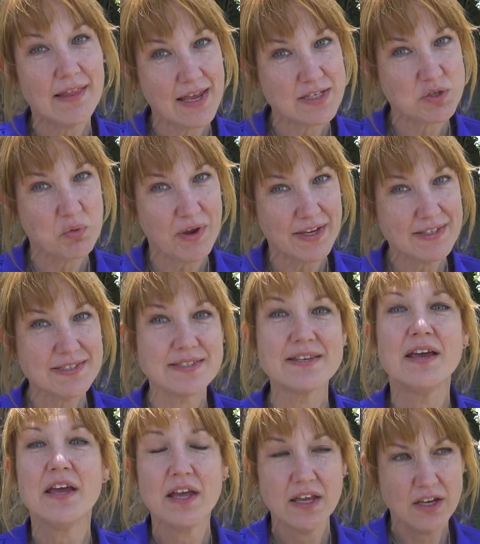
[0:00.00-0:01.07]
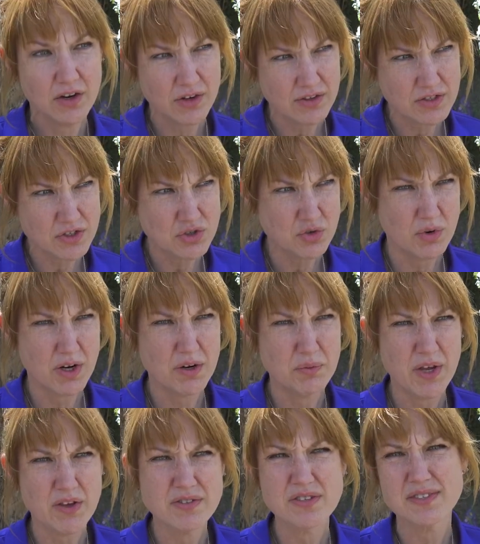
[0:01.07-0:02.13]
lacewings here at the store.
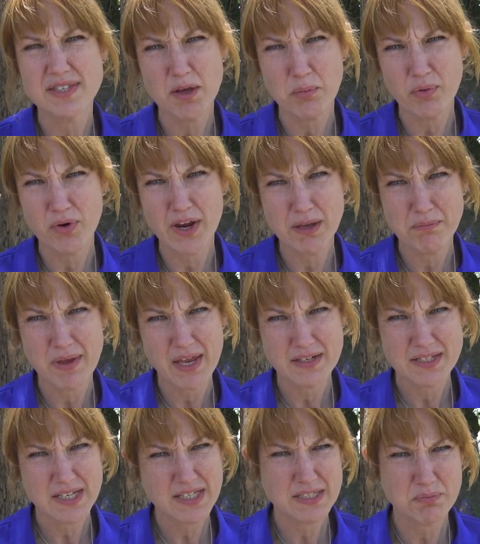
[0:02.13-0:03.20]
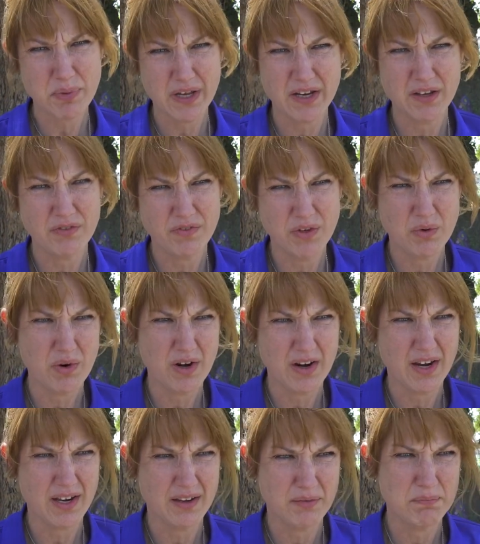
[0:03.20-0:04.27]
We also sell praying mantis, but if you are
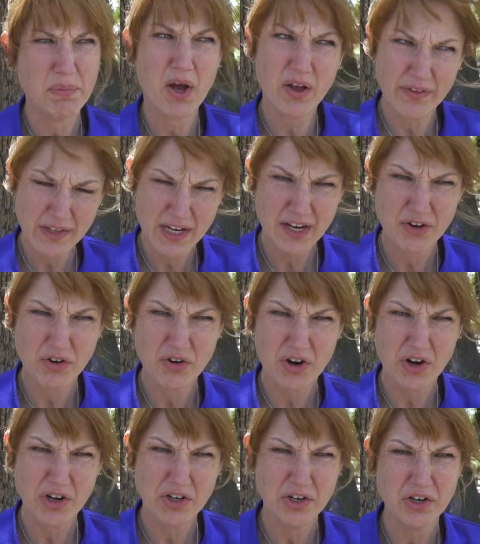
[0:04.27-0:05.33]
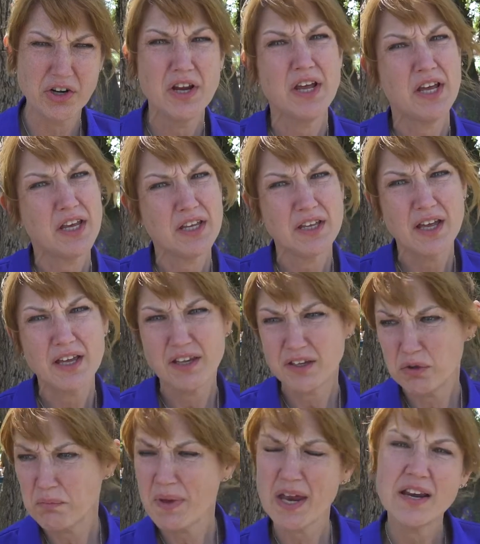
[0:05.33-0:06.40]
a pollinator gardener,
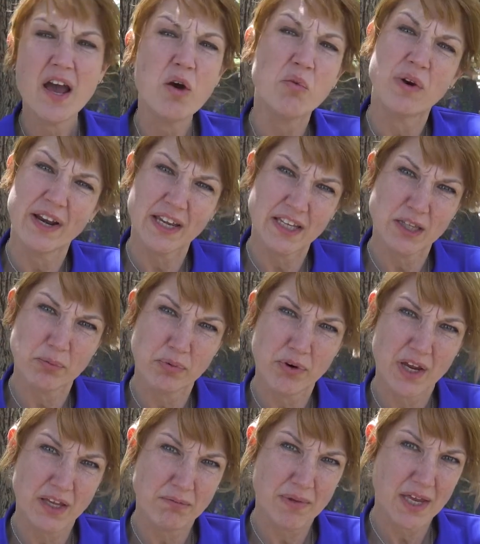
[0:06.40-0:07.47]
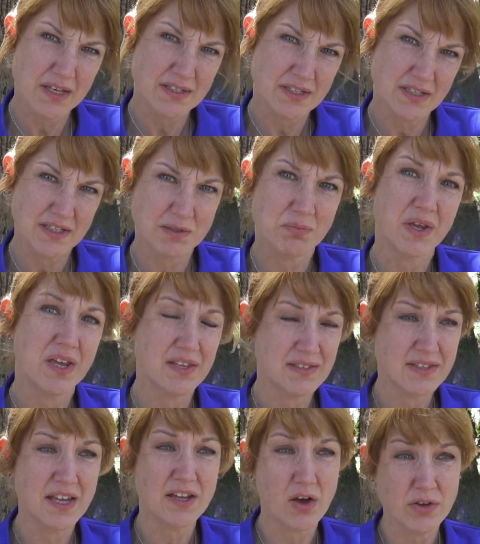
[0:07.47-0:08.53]
you may not want to get the praying mantis because
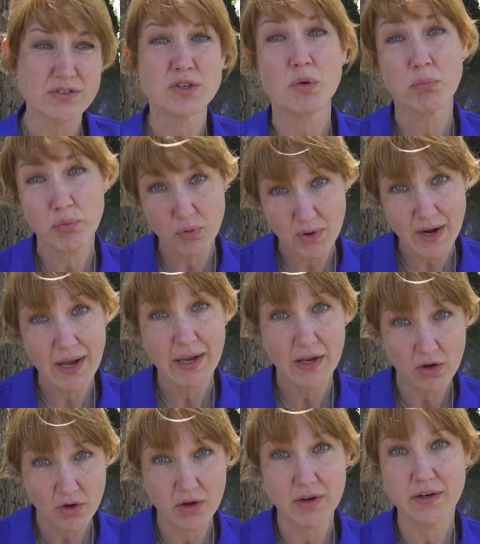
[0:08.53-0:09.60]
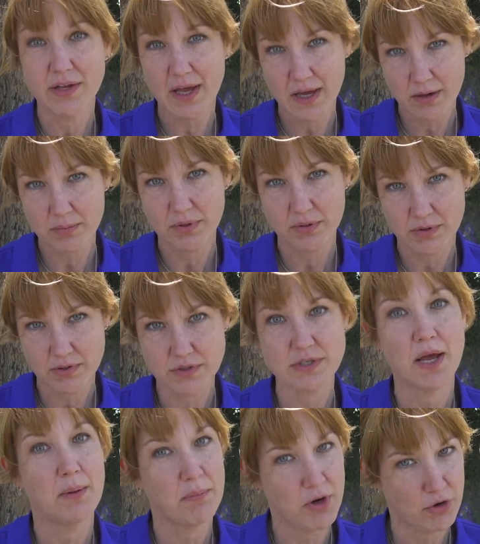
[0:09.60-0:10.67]
they also prey on caterpillars
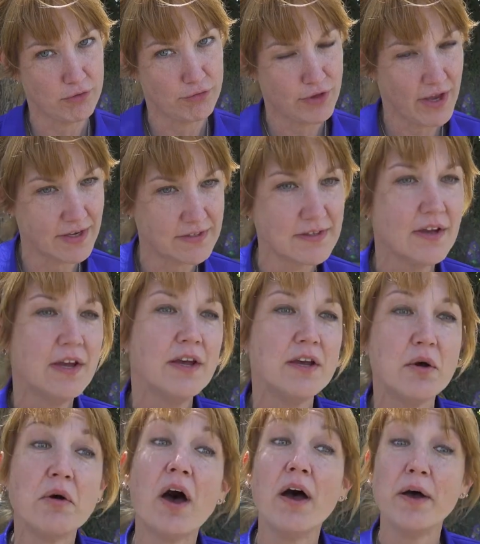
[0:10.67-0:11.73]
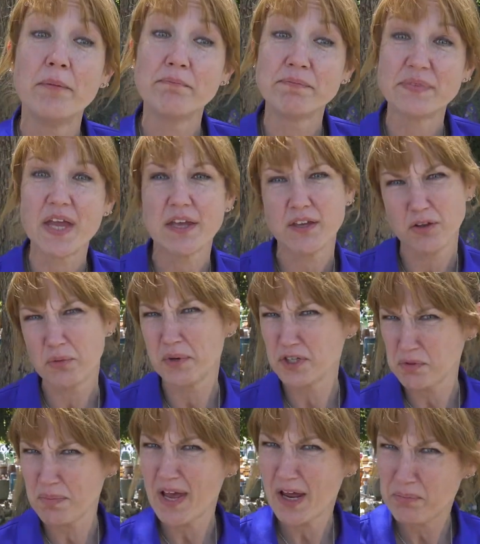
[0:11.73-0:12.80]
and butterflies. Um, they kill a
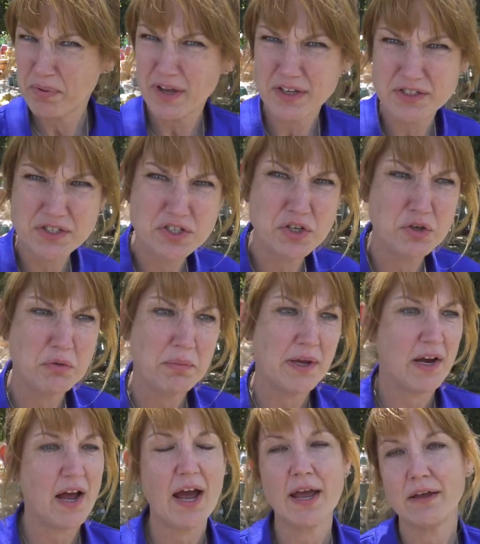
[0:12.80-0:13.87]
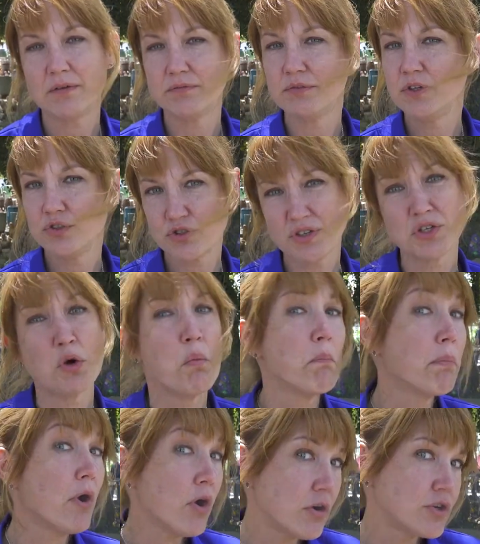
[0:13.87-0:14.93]
bunch of bad bugs too, but I usually don't
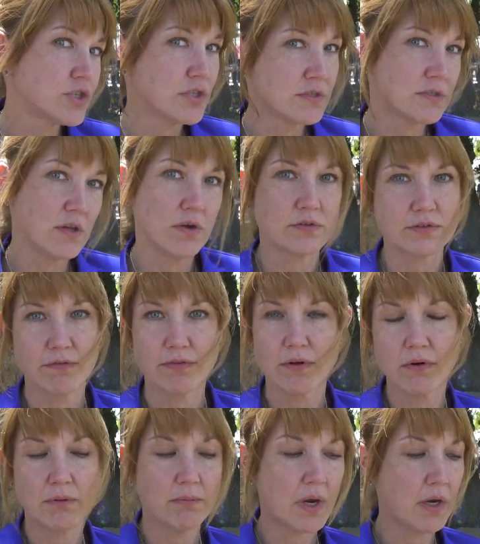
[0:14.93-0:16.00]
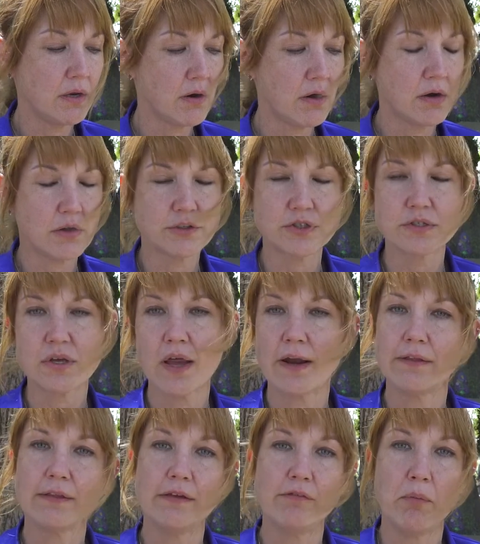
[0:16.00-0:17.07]
purchase those. If they're in my yard, I'll just kind
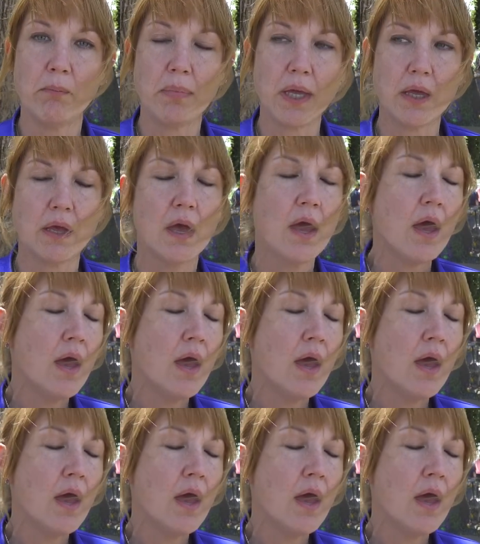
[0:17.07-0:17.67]
of leave them be.